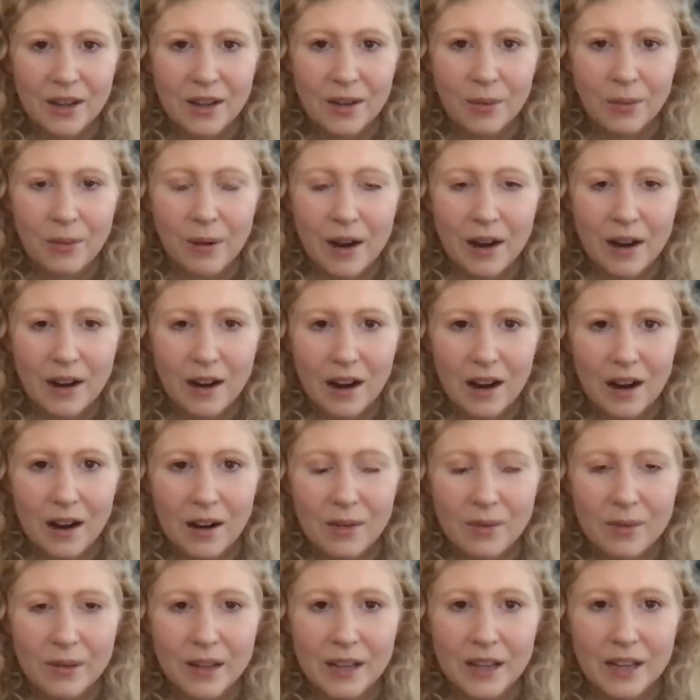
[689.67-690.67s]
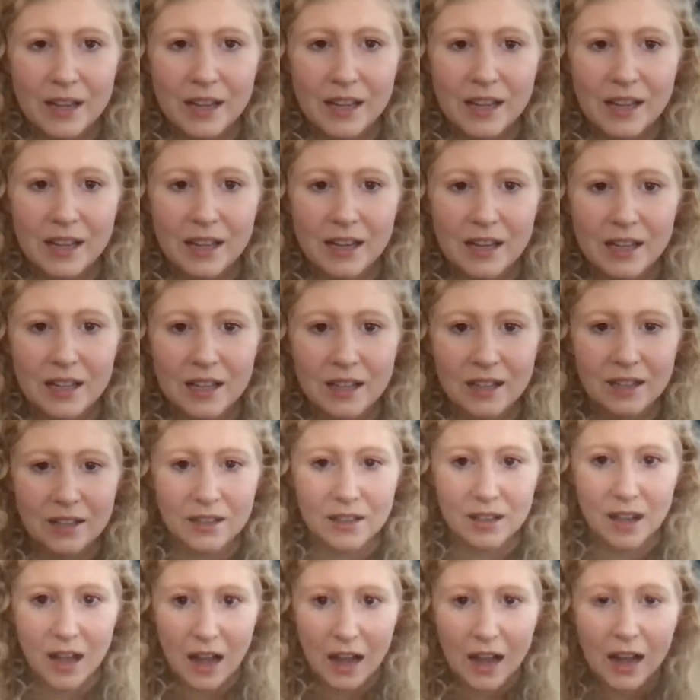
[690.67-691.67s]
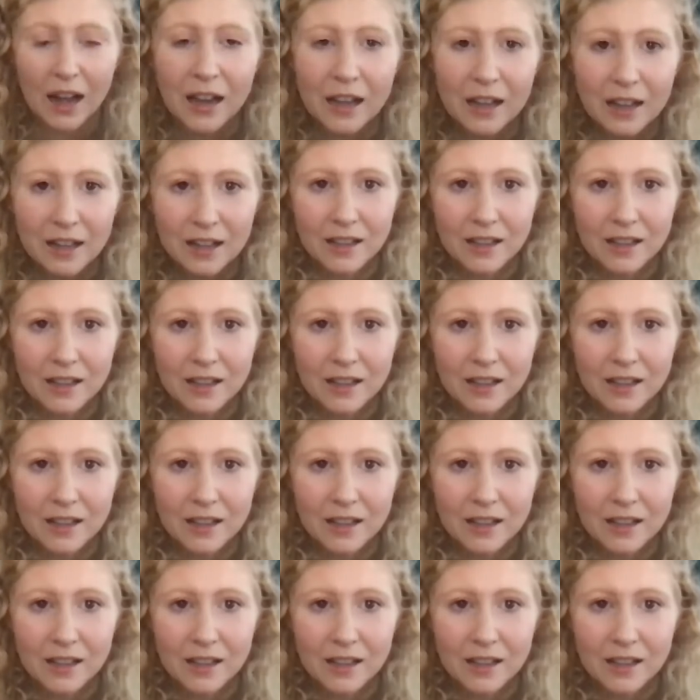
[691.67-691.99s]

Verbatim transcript: Where are we getting uh,